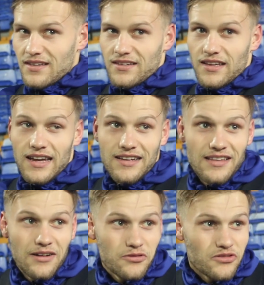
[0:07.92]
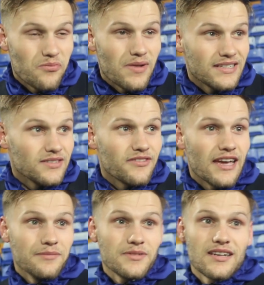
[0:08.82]
Yeah, that was a massive
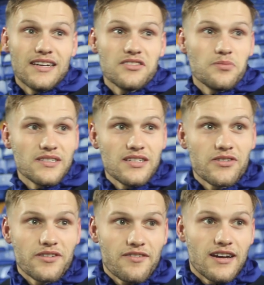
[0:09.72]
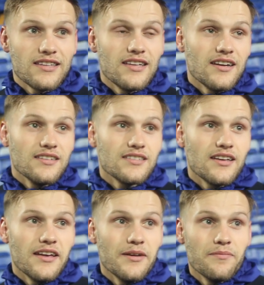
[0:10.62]
game tonight, especially on a Friday night
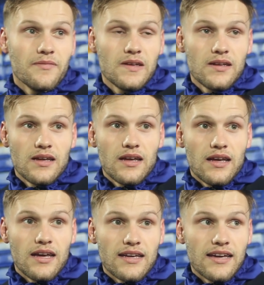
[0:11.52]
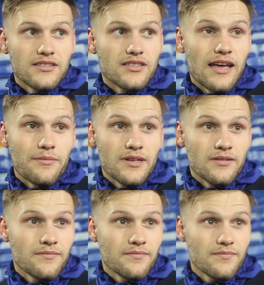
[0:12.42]
against them, and
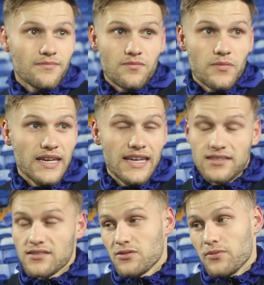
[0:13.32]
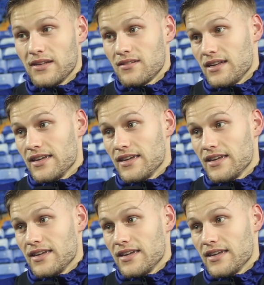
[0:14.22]
we needed to win.